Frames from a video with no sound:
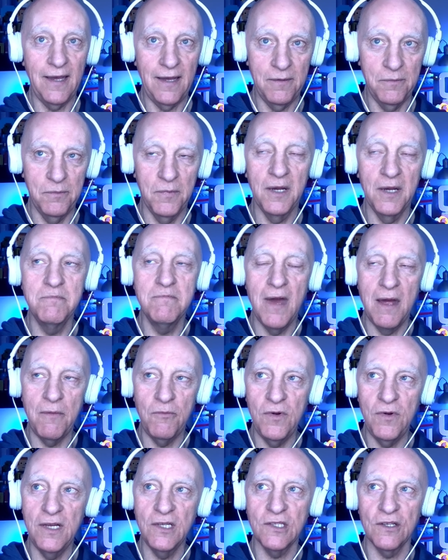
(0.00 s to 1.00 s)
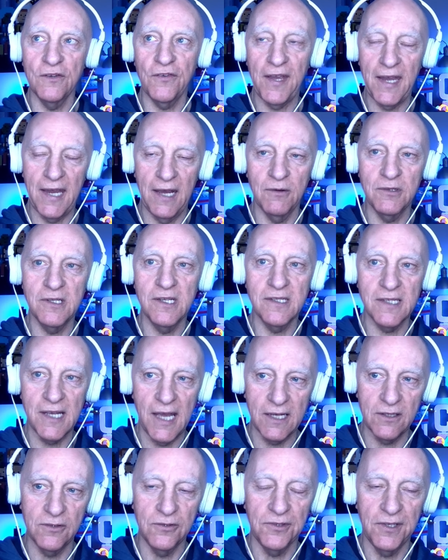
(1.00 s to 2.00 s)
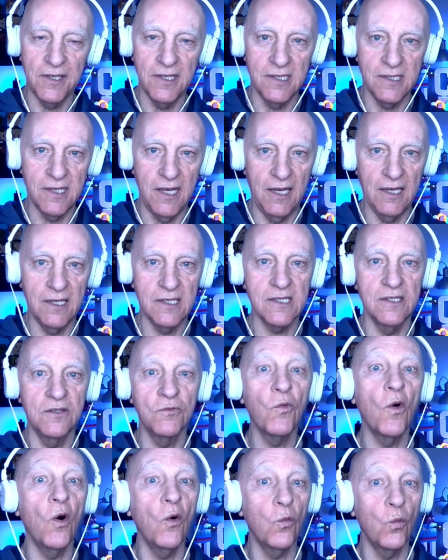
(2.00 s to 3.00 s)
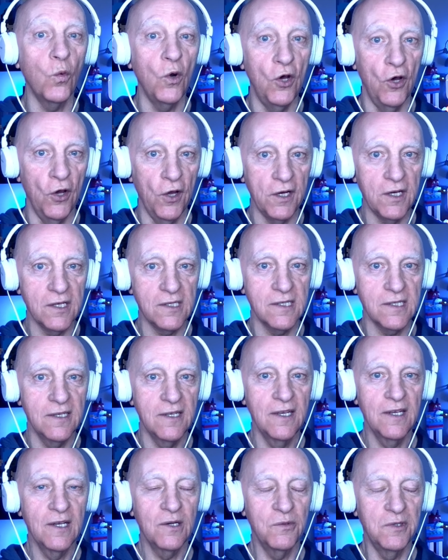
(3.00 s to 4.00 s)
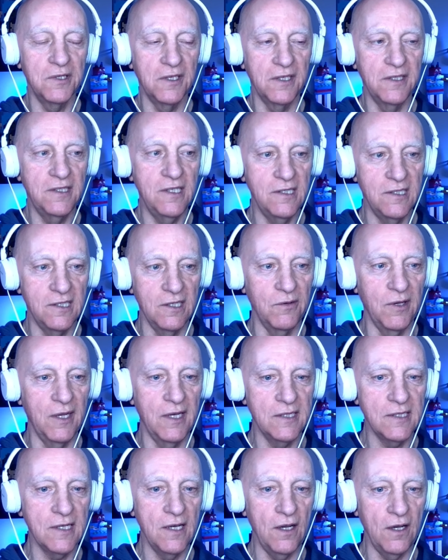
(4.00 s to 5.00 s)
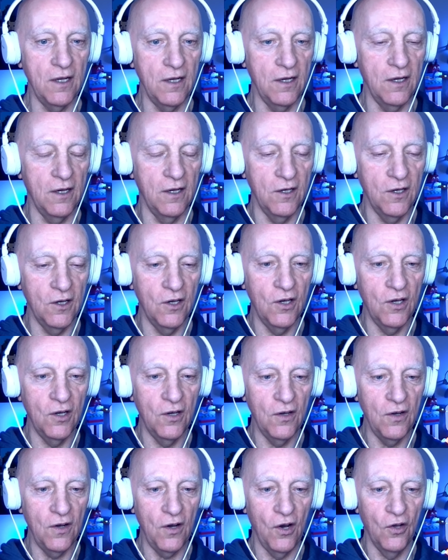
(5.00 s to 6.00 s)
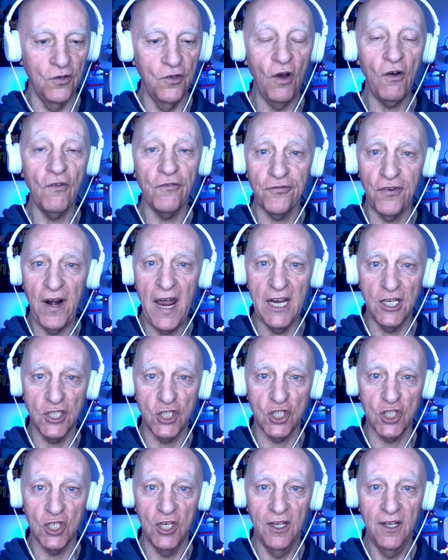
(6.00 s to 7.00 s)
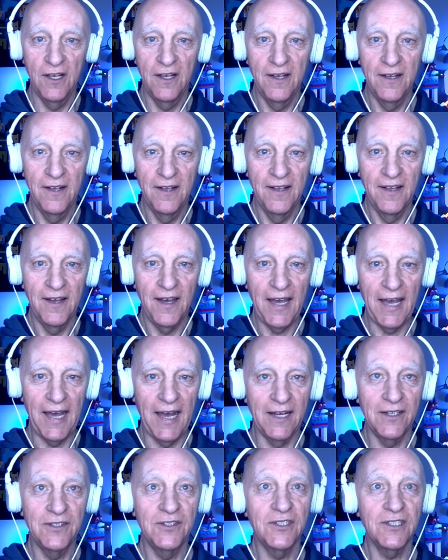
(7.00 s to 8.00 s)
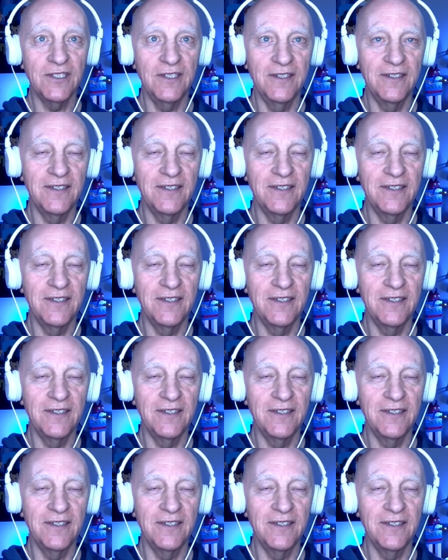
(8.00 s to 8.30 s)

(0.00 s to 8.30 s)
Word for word: my memories of how to tackle these things and what worked when I did do it are are not fresh. And